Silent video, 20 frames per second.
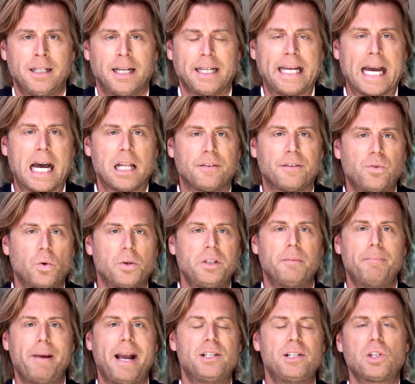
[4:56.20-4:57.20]
a
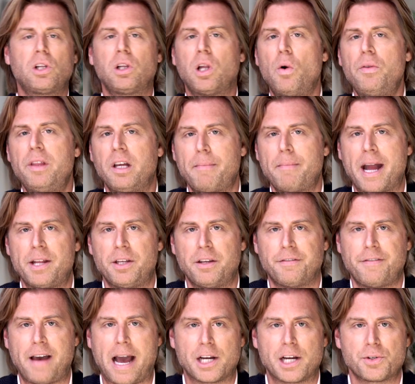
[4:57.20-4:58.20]
California-based clothing
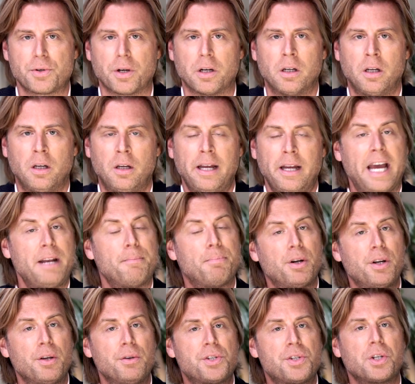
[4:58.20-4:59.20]
manufacturer and
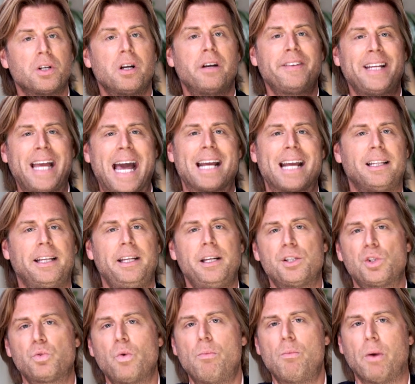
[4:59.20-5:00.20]
producer of Catalina
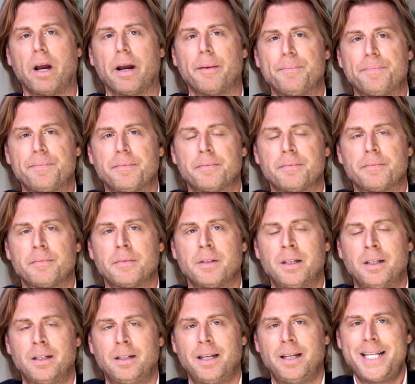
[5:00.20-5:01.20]
swimwear.
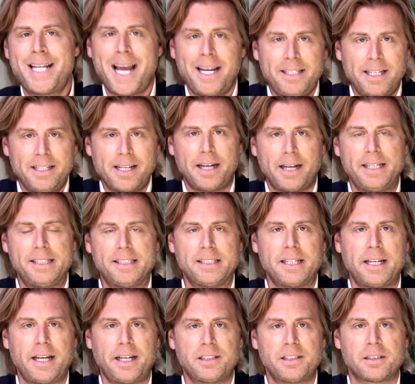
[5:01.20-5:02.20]
In
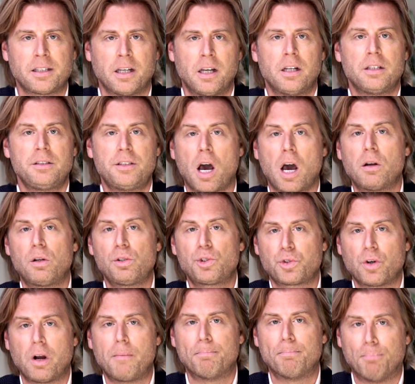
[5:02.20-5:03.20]
1996, Donald
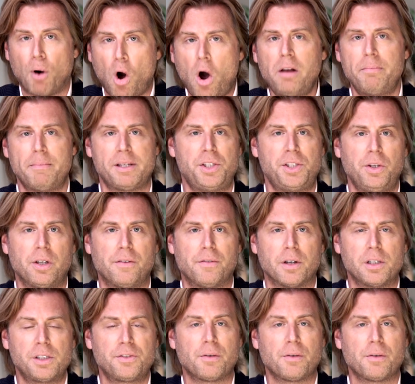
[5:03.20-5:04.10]
Trump bought Miss Universe